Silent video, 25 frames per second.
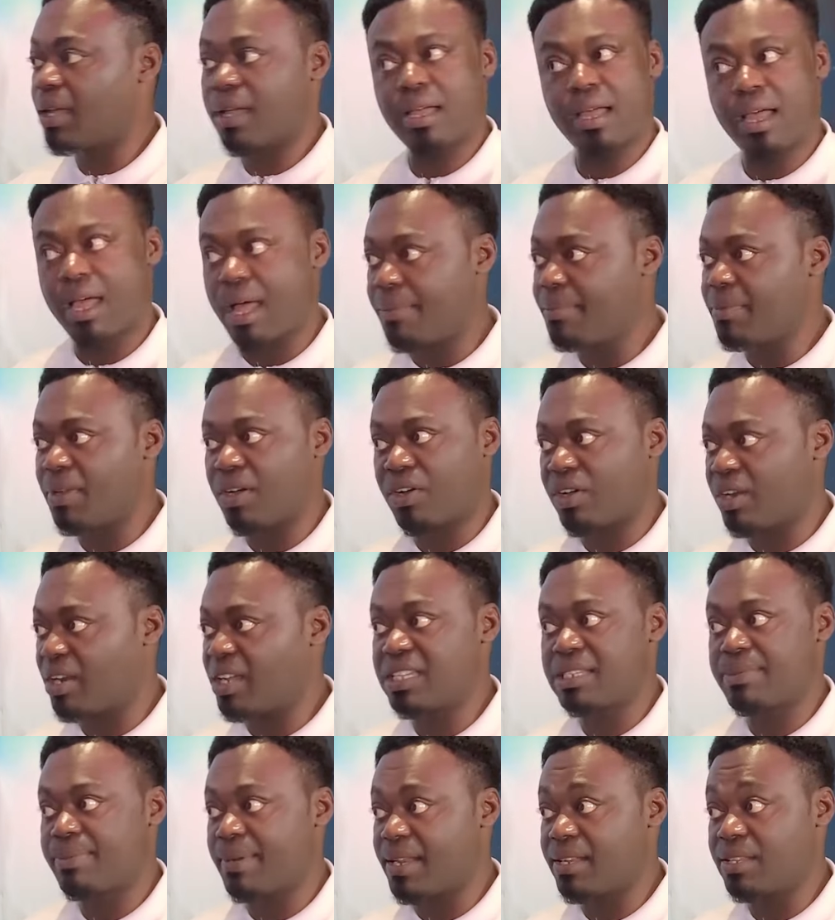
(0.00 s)
I'm not going to
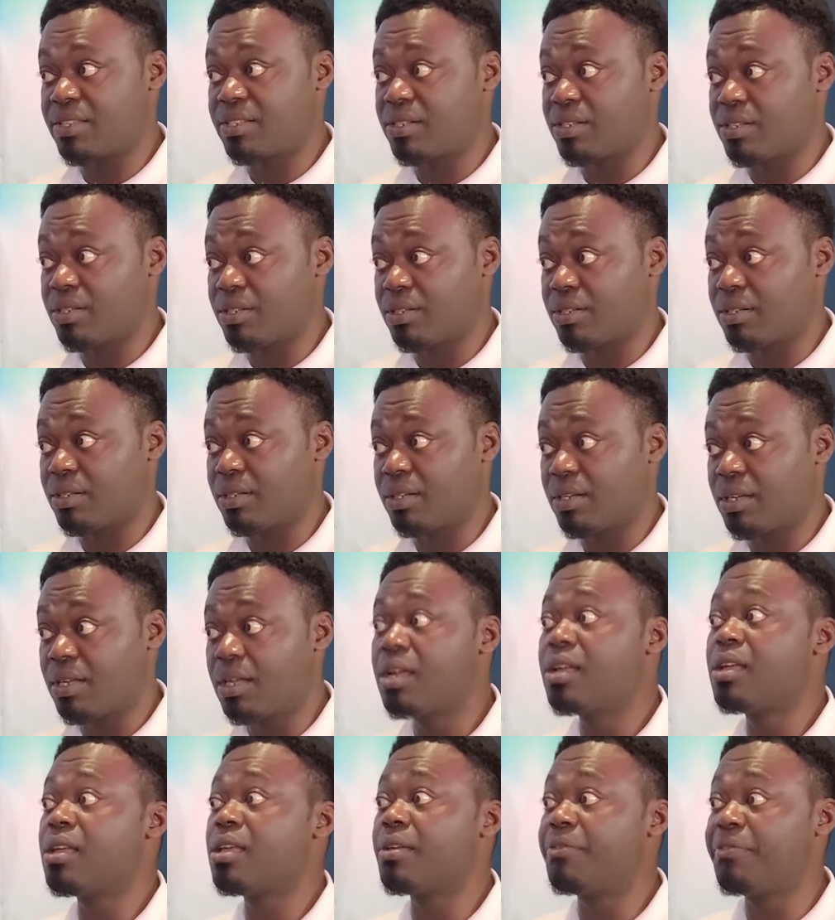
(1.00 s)
explain to you. Mm-hmm.
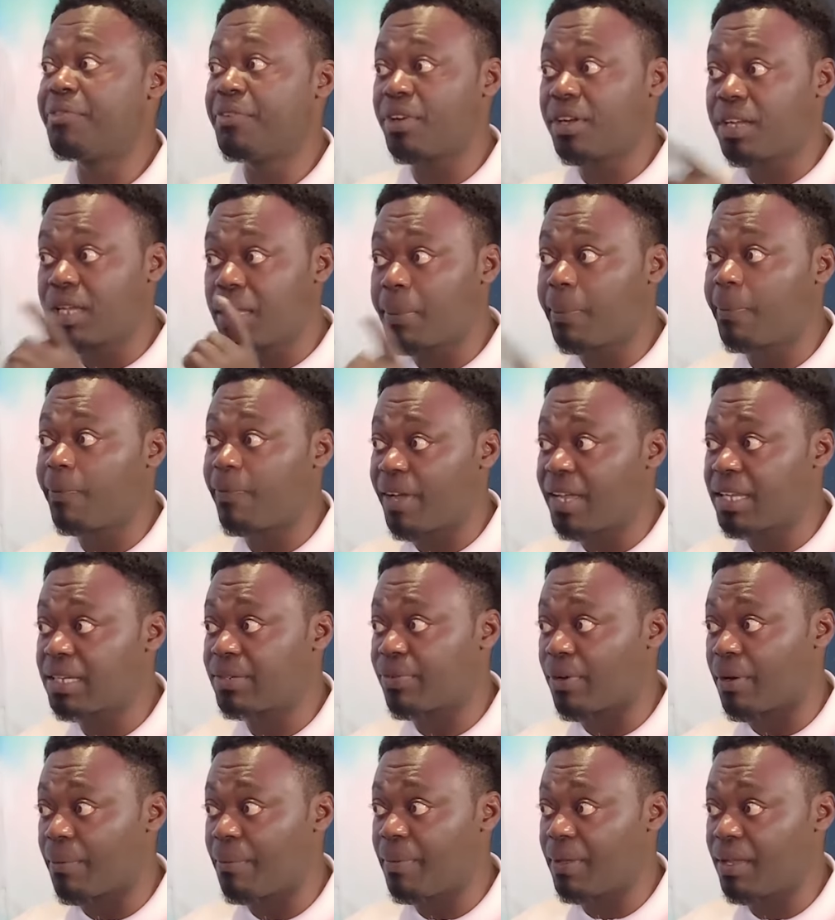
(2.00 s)
If you keep face
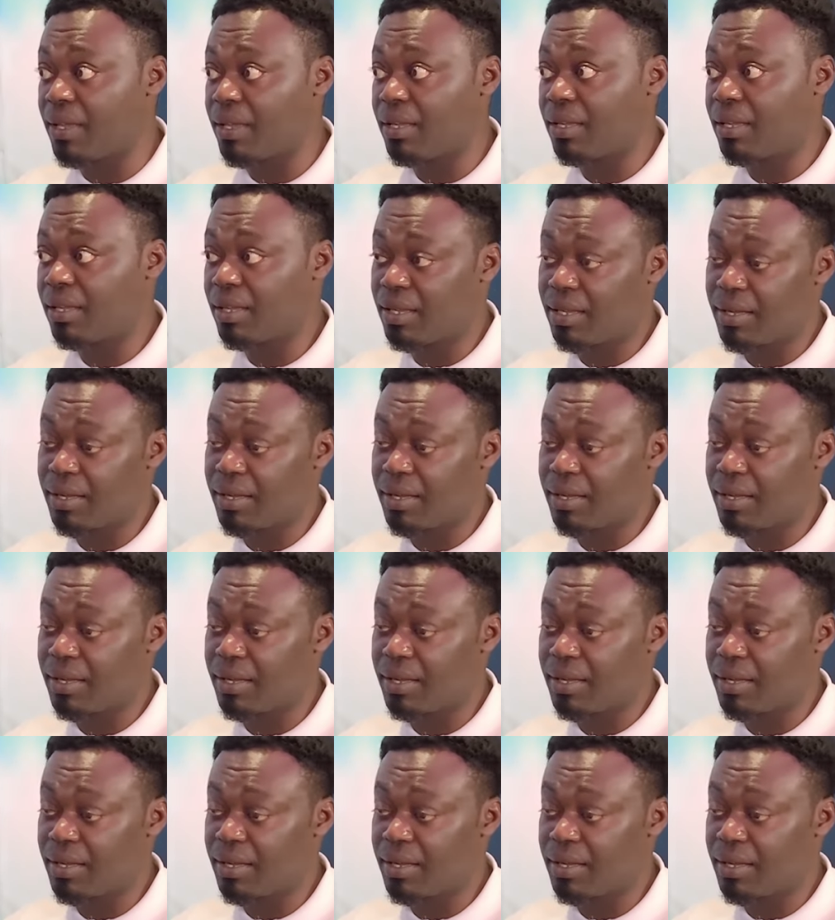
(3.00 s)
for me,